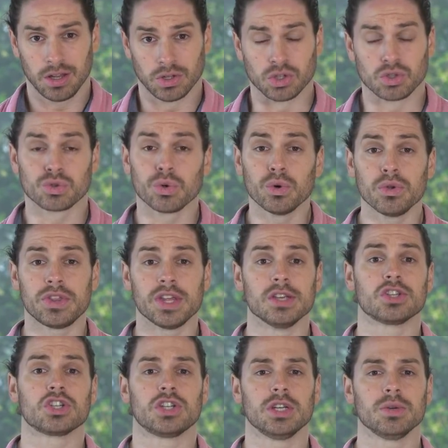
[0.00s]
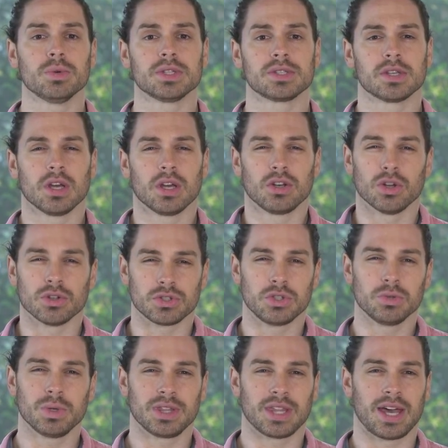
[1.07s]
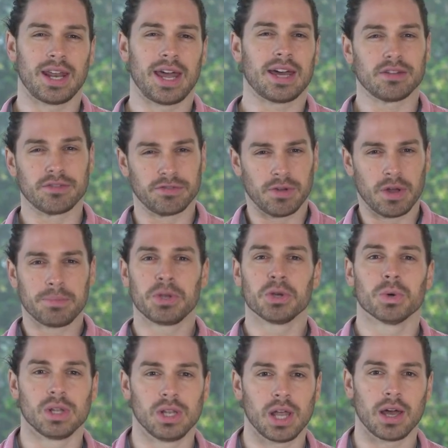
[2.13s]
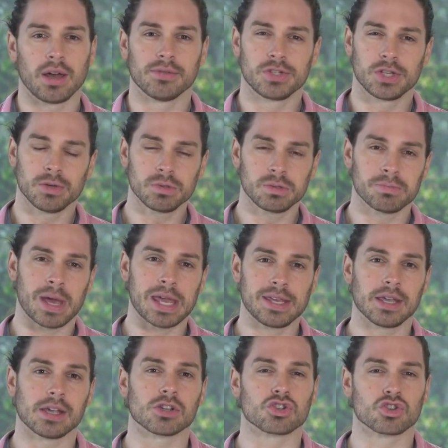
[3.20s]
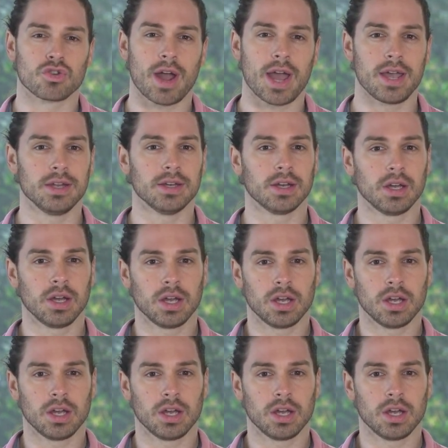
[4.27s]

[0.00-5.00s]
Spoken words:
The truth is, she was not doing that out of pure love. She was making a trade.